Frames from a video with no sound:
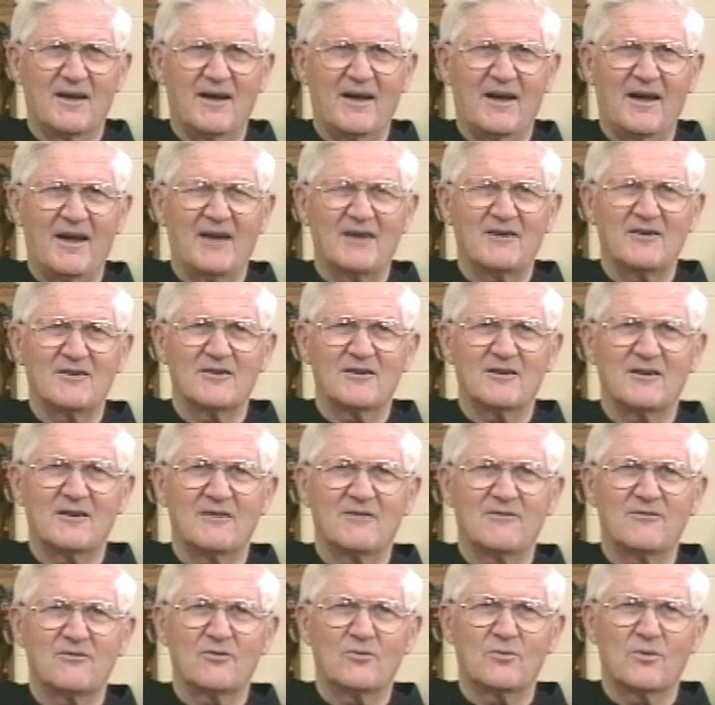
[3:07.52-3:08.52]
And
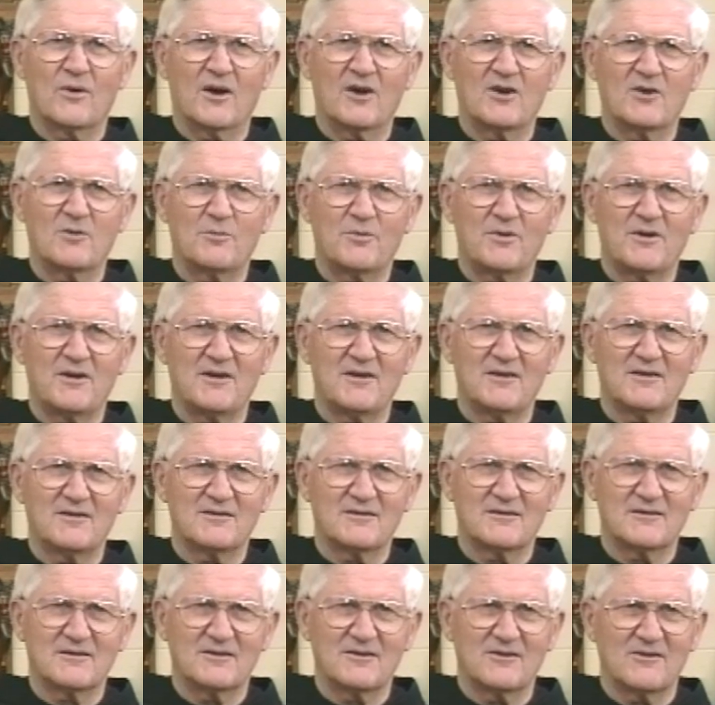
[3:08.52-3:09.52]
if you want
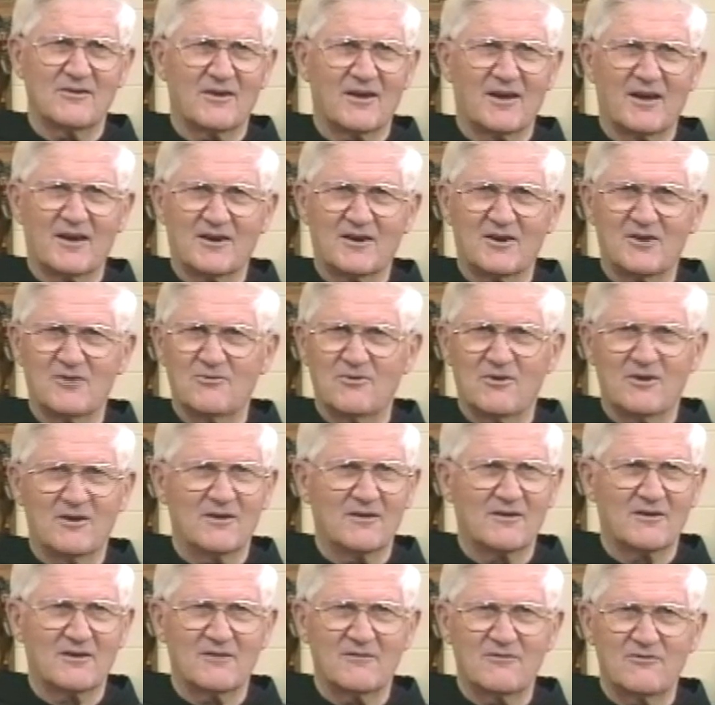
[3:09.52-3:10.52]
peace, you've got to get rid
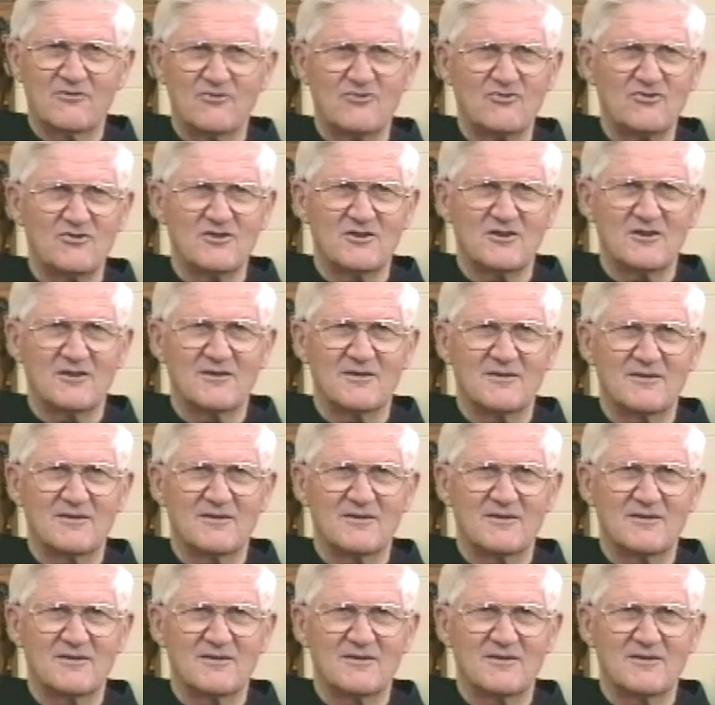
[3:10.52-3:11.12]
of confusion.